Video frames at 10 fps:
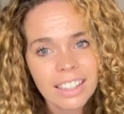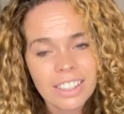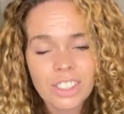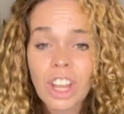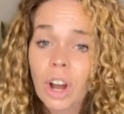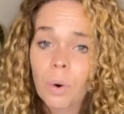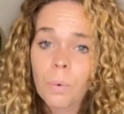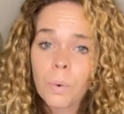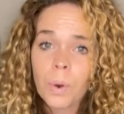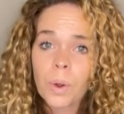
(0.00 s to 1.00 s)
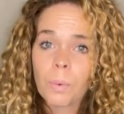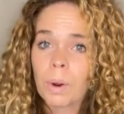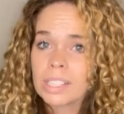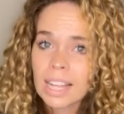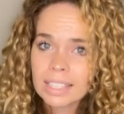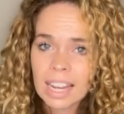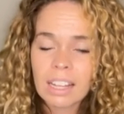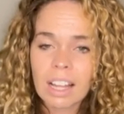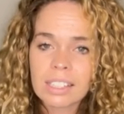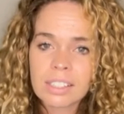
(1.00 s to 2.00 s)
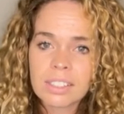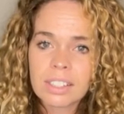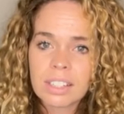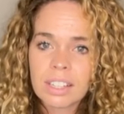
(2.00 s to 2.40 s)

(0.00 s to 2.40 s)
So what does that tell us?